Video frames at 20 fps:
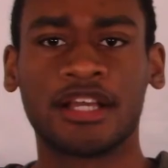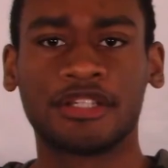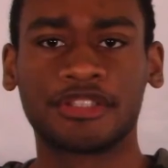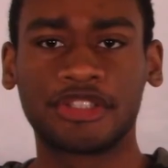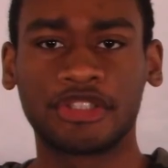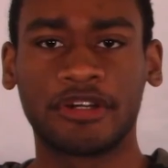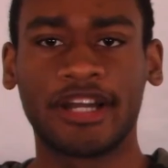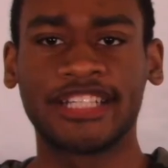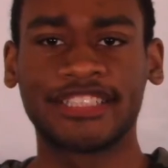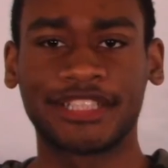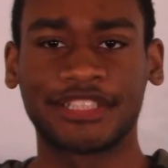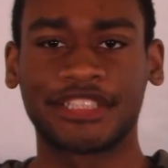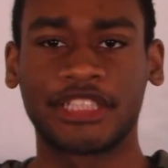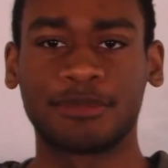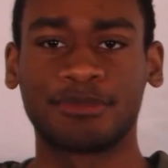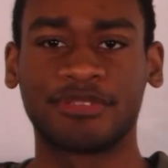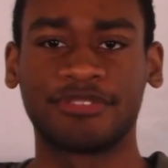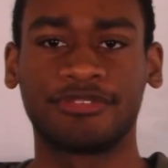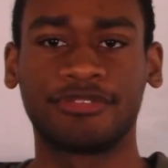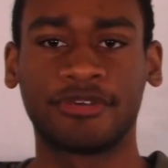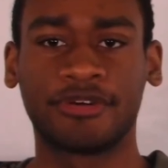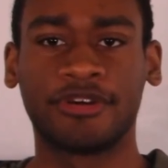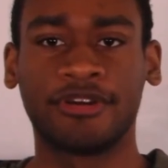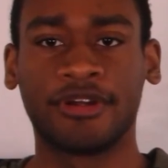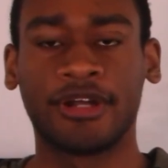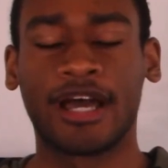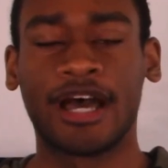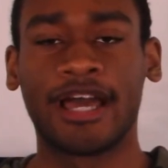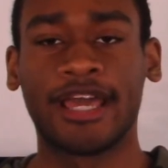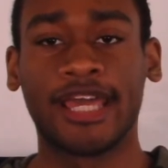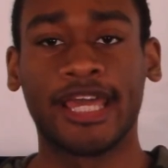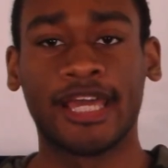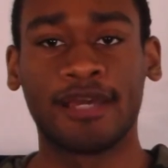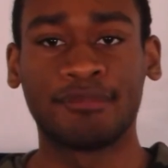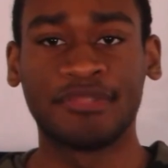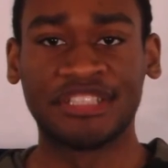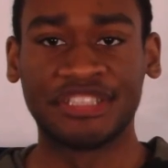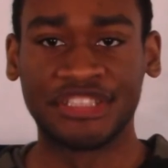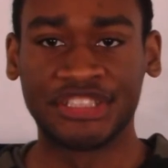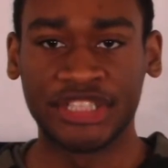So as I said before, I am
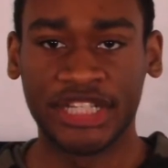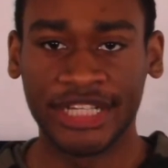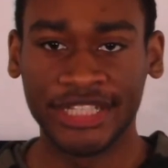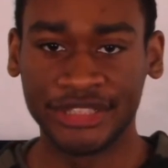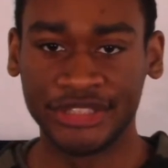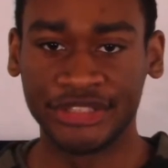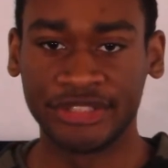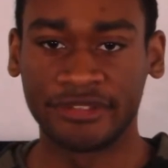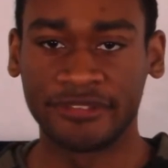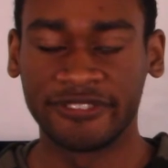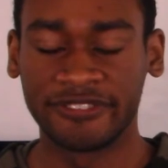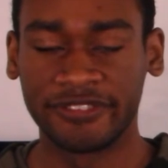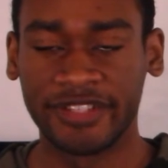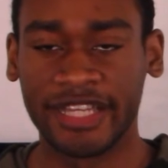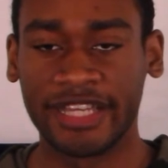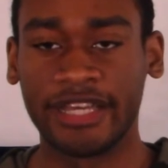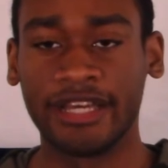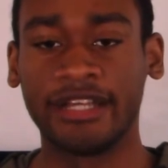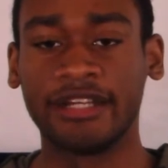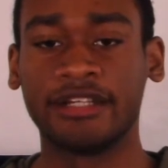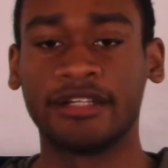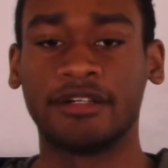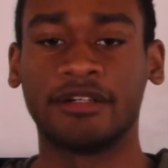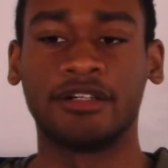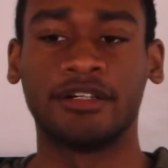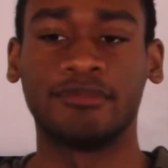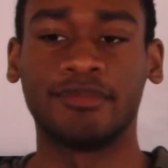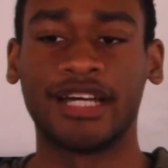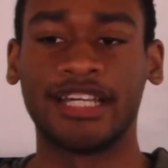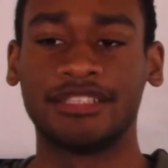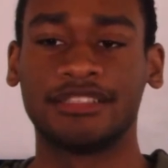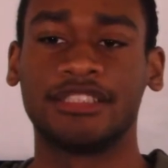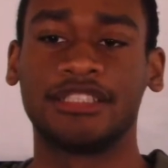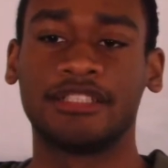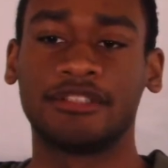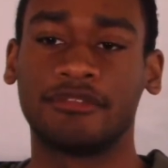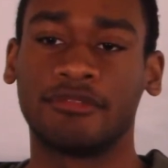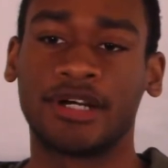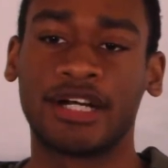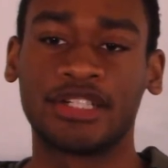a G.I. Joe fan. I
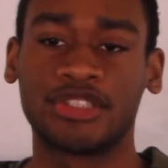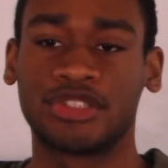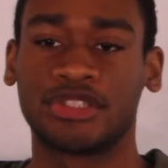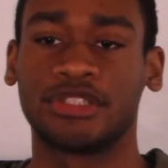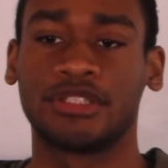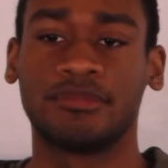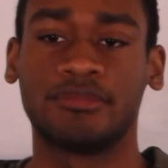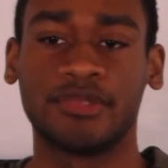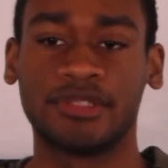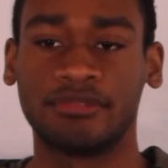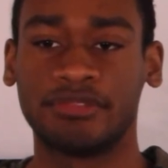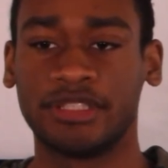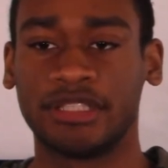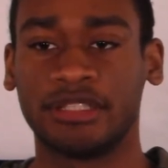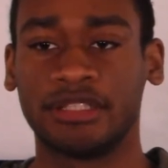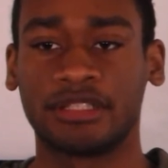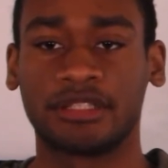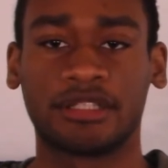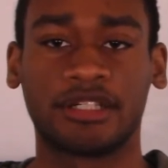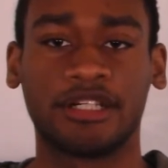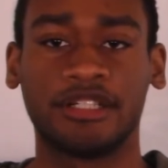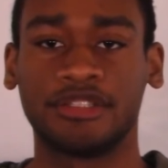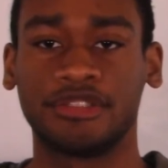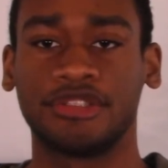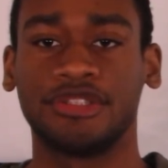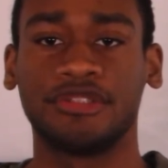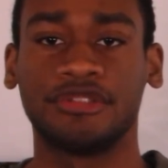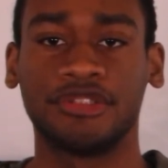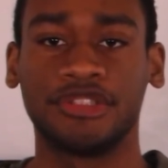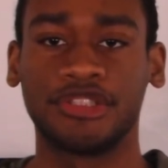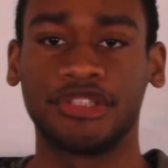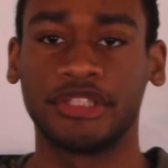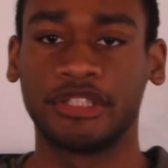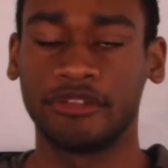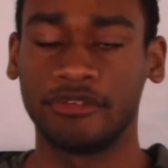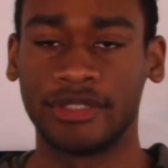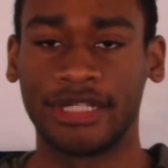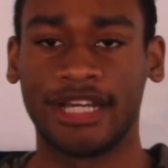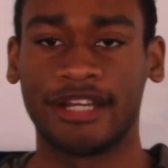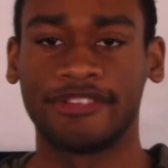did watch some of the cartoon
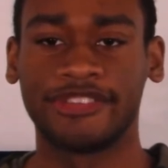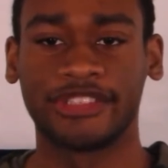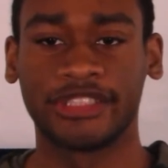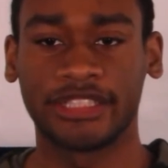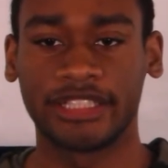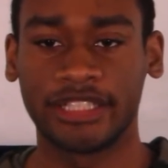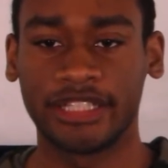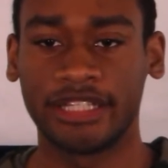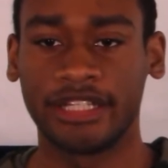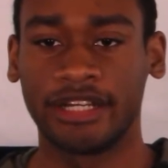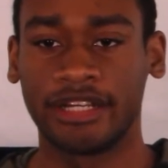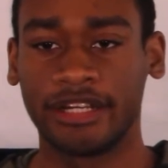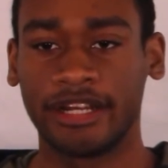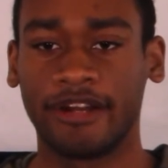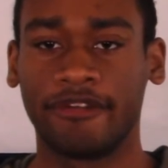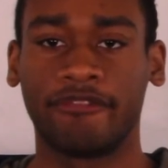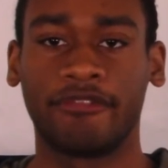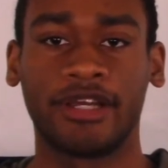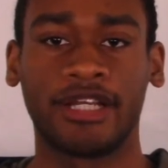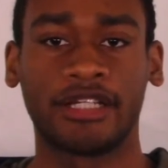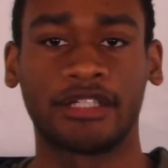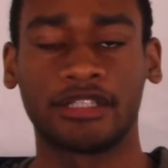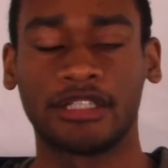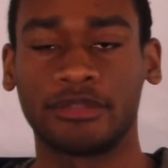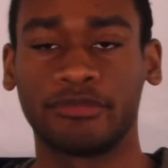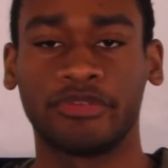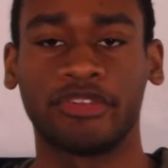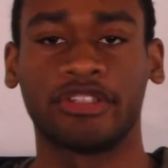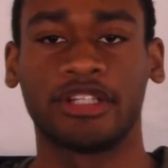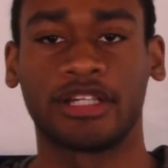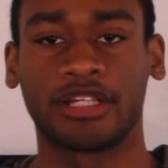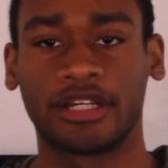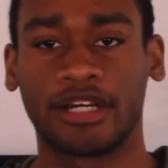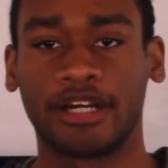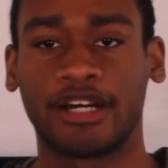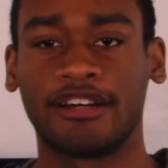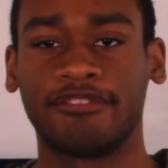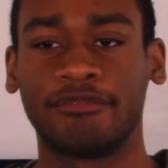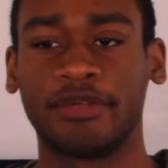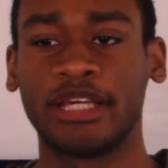show when I was a kid, and I read a couple of the
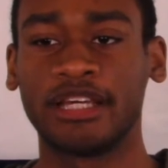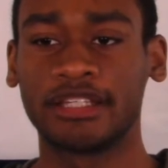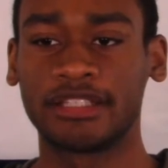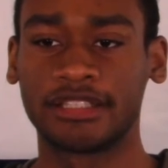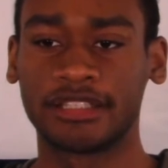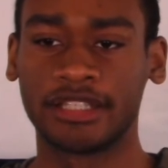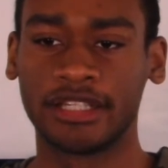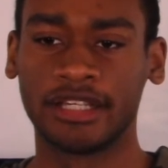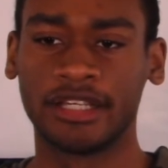comics.